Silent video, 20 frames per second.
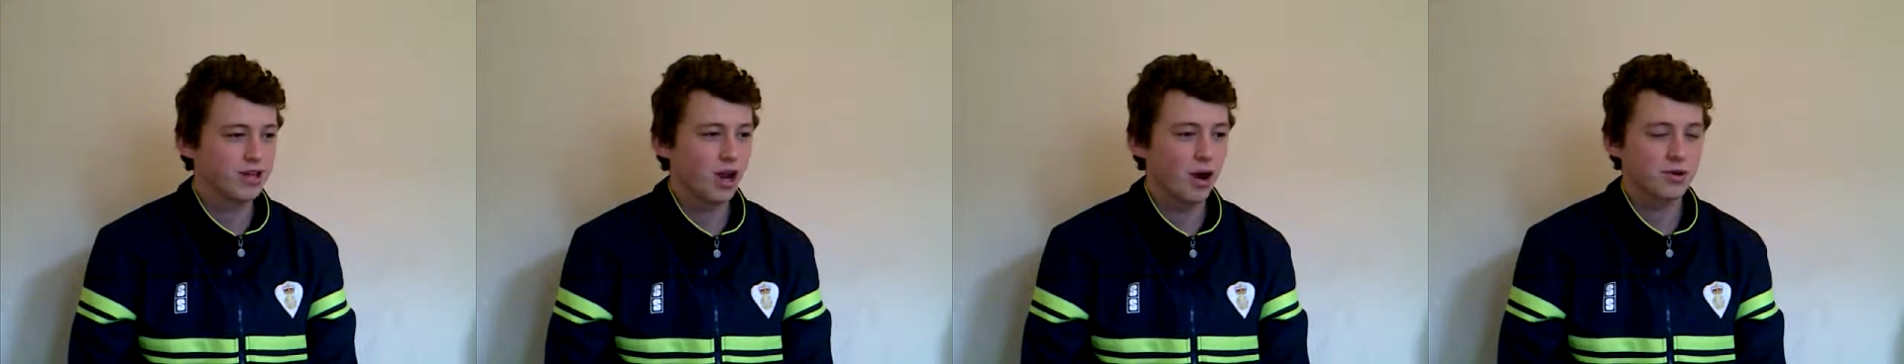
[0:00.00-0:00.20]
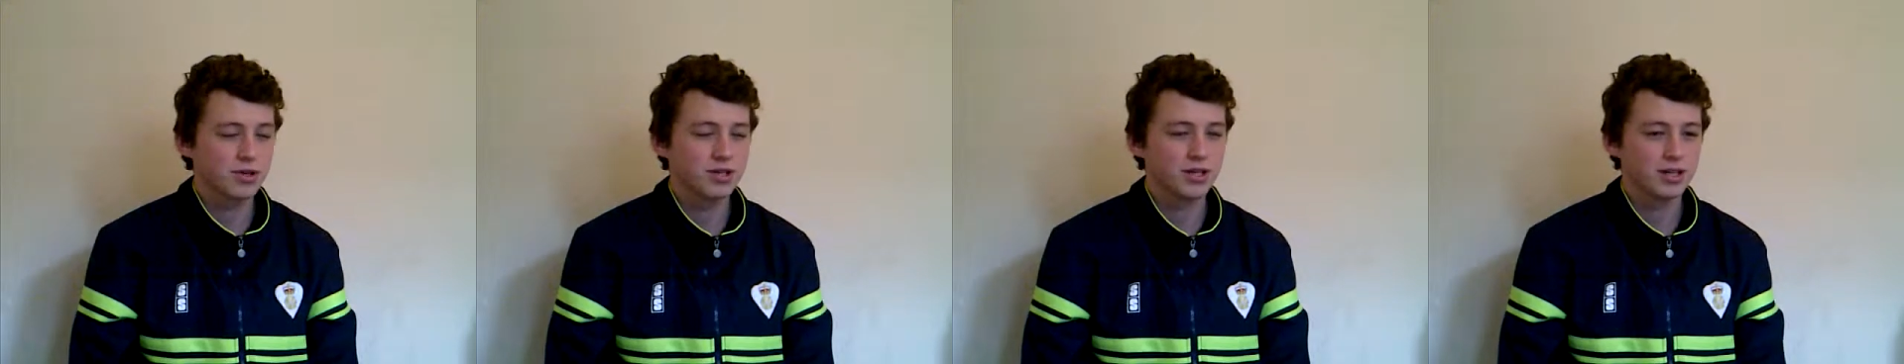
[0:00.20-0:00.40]

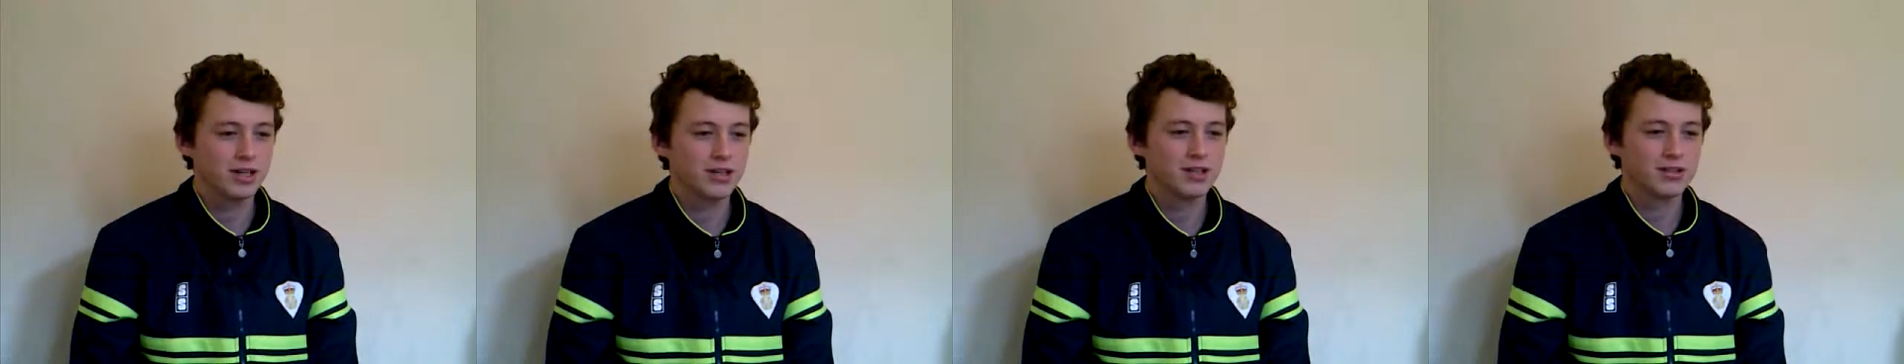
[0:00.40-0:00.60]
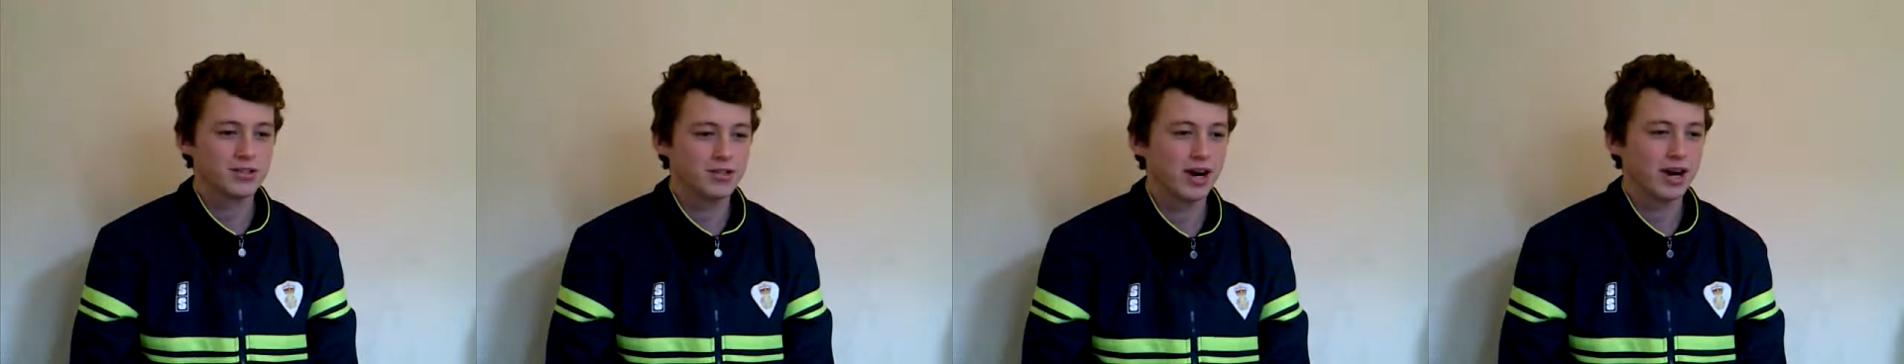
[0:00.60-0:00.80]
coaching
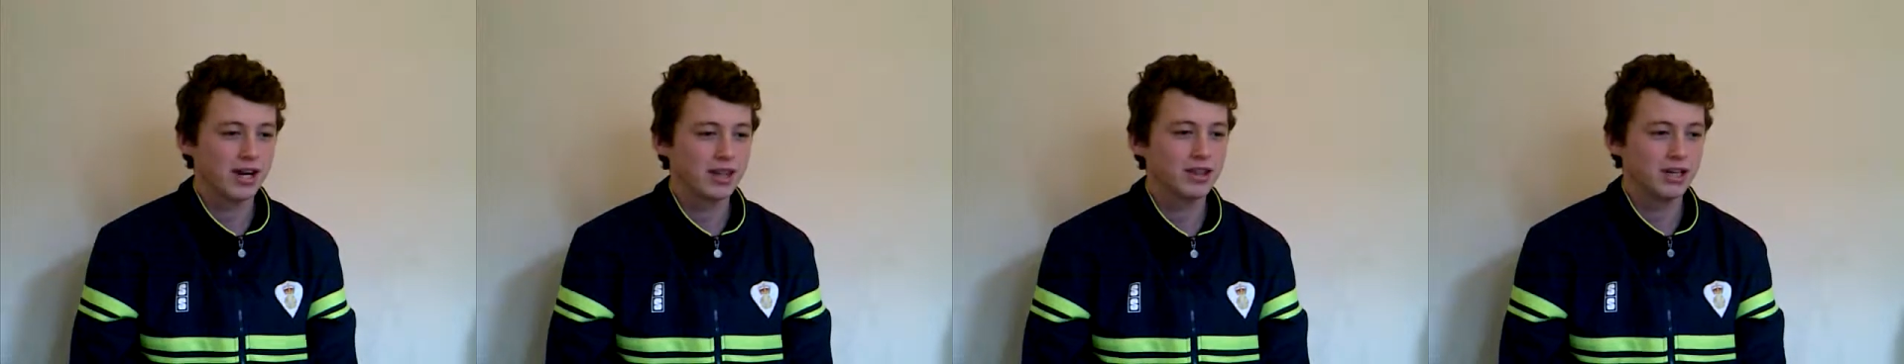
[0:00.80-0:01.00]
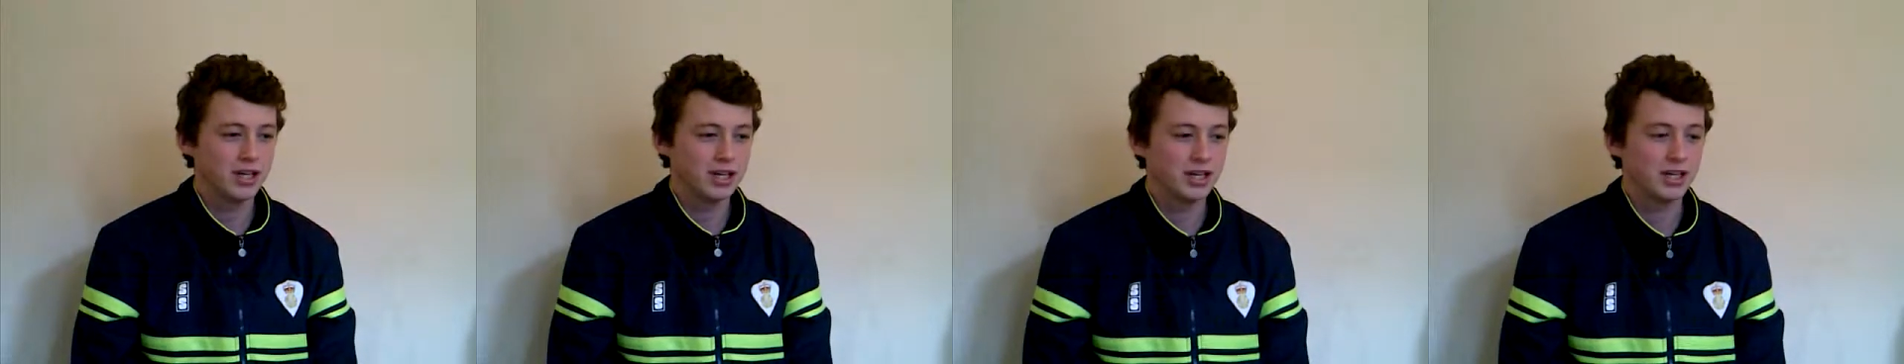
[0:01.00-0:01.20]
and
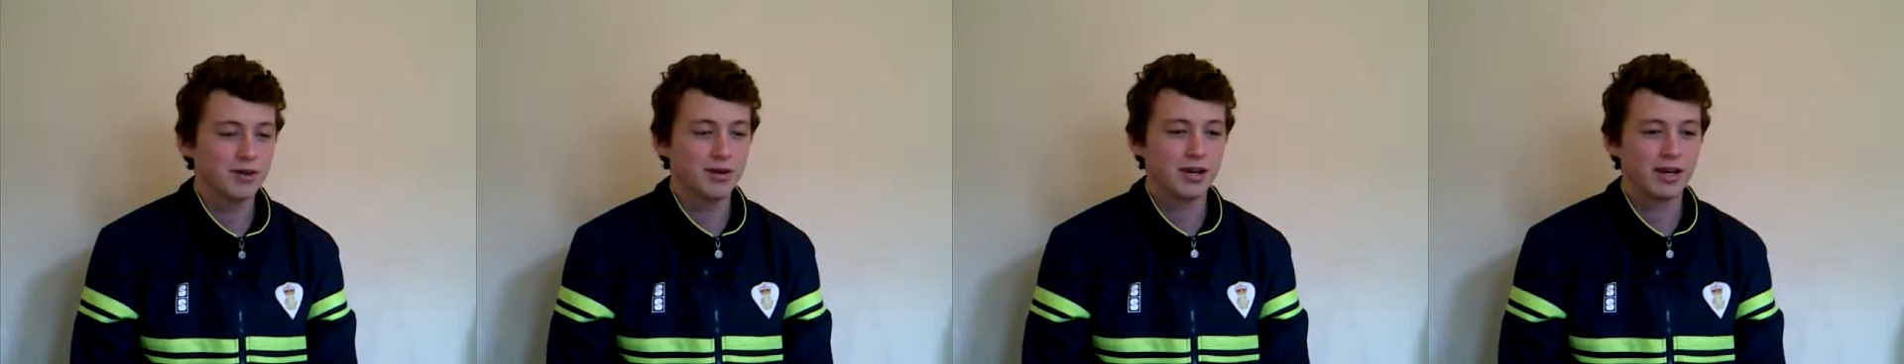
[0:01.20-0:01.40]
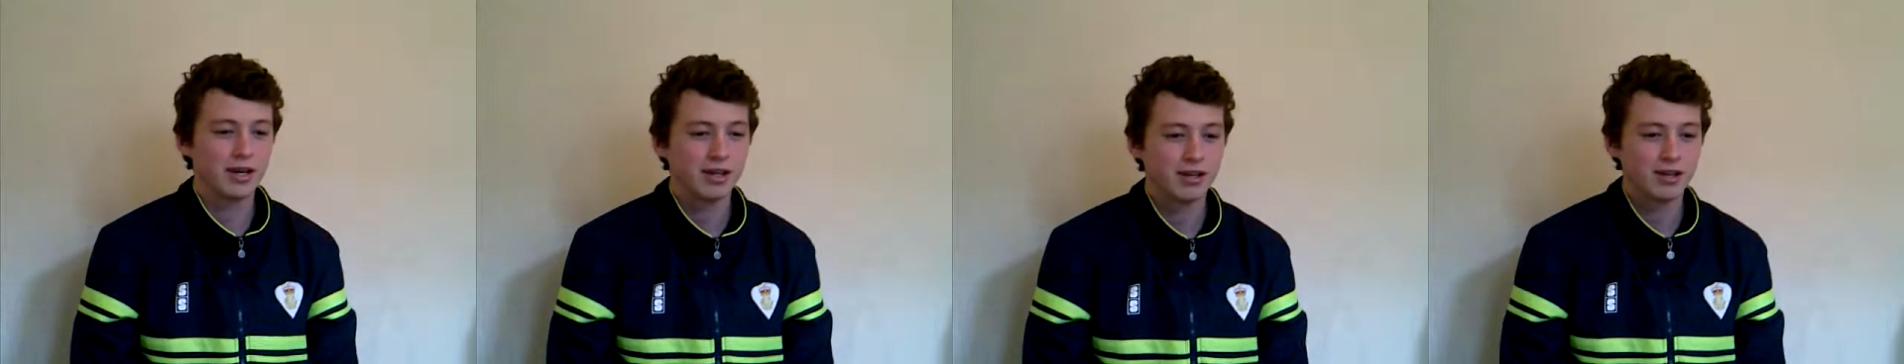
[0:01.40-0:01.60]
training that you're
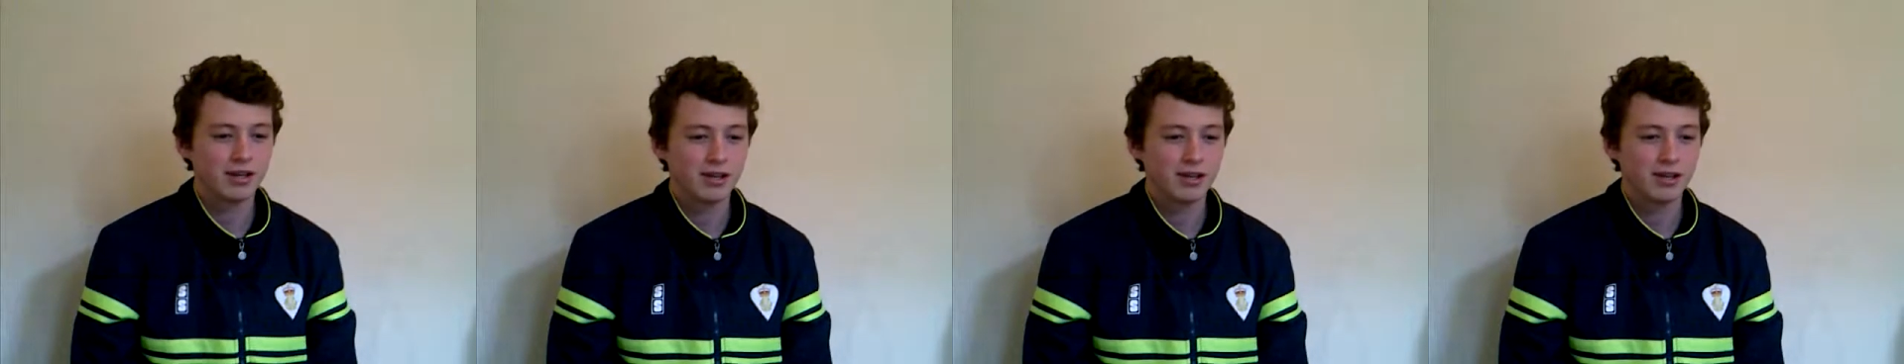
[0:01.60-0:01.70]
doing.